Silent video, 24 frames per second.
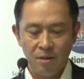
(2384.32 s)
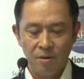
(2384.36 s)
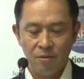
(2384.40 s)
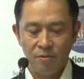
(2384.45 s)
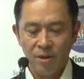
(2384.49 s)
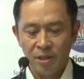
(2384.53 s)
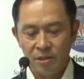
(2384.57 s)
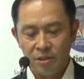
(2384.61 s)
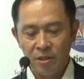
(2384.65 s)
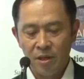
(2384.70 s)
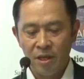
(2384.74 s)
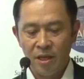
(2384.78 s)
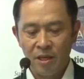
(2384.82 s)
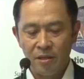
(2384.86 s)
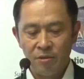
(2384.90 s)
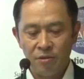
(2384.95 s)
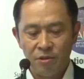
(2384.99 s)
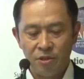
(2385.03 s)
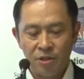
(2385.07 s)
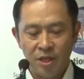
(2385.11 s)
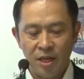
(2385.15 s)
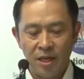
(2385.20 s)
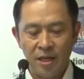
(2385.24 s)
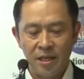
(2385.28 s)
Once again,
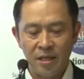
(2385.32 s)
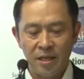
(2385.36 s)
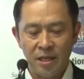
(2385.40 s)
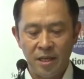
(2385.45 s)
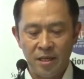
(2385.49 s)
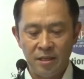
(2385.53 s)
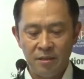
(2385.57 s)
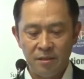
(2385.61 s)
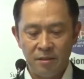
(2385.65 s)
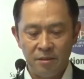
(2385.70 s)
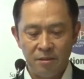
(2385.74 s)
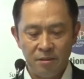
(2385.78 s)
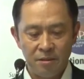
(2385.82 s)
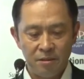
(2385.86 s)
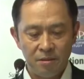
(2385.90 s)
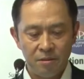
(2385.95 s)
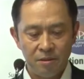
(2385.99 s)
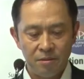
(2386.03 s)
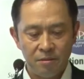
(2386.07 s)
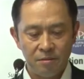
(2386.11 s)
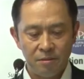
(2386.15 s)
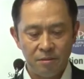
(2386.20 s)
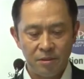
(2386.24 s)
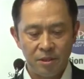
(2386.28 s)
China
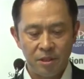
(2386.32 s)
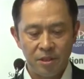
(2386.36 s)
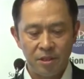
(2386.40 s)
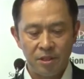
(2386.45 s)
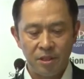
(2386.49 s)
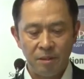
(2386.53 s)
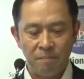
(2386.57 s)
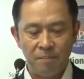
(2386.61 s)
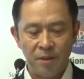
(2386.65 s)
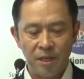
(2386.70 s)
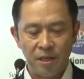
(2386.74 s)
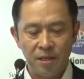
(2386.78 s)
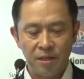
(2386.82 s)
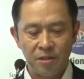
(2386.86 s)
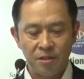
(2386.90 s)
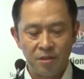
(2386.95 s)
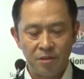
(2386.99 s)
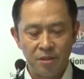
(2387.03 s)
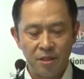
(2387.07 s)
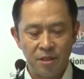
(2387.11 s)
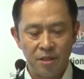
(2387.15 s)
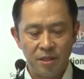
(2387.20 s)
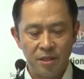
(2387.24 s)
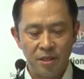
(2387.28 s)
is the
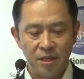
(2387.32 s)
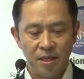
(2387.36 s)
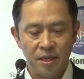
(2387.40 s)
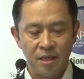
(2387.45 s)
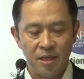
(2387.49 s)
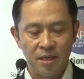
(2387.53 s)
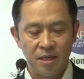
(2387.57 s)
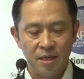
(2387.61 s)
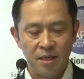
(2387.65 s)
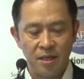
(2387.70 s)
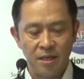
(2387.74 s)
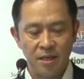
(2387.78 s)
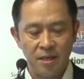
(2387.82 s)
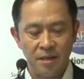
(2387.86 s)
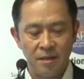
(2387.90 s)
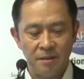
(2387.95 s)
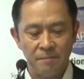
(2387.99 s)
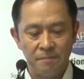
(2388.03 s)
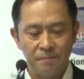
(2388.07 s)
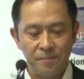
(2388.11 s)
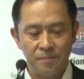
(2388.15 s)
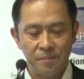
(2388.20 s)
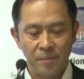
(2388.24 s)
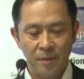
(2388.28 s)
biggest.
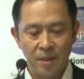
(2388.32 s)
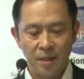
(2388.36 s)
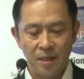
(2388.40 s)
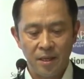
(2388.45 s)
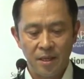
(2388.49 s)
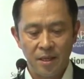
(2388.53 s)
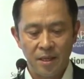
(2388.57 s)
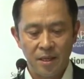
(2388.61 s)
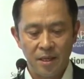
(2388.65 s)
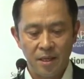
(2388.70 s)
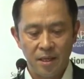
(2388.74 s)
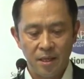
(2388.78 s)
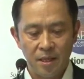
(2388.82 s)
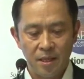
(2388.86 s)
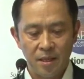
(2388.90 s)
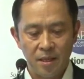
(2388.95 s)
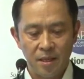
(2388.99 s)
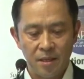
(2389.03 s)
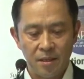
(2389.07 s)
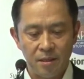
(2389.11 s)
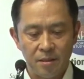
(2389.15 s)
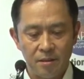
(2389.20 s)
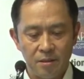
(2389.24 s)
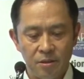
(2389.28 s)
Um,
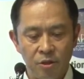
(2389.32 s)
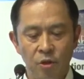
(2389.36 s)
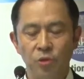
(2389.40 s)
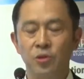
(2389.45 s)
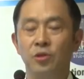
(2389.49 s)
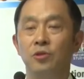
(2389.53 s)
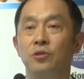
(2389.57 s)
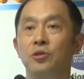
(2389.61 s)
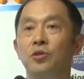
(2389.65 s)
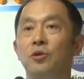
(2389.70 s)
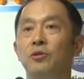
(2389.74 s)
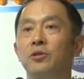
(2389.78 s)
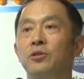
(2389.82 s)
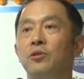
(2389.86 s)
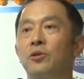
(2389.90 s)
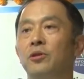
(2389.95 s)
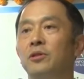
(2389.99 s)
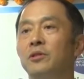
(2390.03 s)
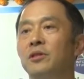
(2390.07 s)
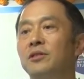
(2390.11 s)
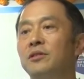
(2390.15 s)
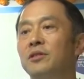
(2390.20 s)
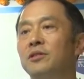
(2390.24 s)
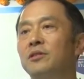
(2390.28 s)
no, no, sorry, sorry.
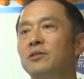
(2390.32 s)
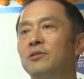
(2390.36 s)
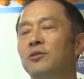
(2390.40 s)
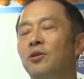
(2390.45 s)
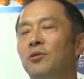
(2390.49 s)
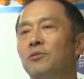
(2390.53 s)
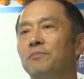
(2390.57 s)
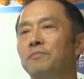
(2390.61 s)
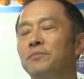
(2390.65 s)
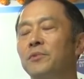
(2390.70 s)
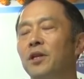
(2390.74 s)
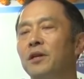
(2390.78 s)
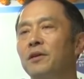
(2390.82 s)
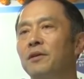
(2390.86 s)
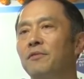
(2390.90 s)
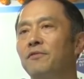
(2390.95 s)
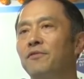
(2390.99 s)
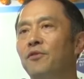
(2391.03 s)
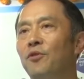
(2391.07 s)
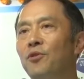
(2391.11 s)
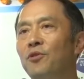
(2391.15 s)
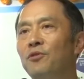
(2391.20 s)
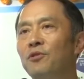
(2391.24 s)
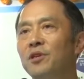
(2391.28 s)
This is no.
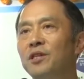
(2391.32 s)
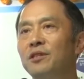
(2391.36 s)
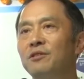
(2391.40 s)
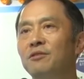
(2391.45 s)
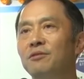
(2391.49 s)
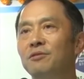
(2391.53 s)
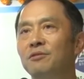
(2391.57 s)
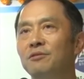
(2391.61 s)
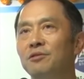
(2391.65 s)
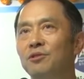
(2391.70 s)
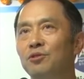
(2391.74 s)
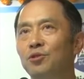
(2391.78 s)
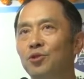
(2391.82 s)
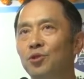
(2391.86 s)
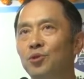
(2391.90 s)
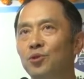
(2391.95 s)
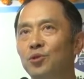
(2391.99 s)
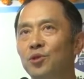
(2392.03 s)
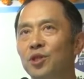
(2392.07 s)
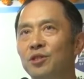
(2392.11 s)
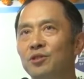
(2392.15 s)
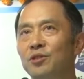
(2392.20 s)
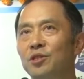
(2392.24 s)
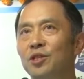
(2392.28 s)
Foreign
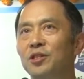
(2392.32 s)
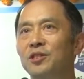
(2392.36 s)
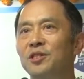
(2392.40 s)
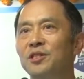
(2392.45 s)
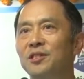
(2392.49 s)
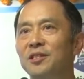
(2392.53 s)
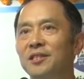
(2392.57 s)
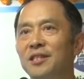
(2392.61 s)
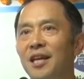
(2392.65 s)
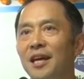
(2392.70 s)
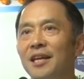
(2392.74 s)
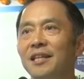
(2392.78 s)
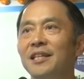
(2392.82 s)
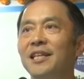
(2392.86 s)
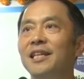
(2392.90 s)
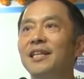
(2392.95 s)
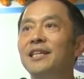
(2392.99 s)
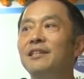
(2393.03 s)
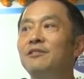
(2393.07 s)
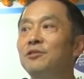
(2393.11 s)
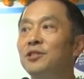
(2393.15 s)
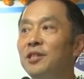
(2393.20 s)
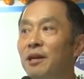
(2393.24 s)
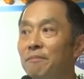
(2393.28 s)
students
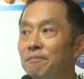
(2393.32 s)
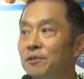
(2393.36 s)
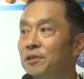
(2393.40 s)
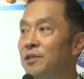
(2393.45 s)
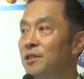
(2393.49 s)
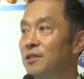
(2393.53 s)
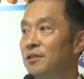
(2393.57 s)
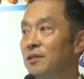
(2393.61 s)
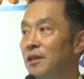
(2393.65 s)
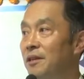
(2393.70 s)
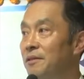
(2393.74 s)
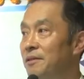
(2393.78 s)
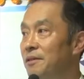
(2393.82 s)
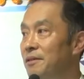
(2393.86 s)
studying Japanese.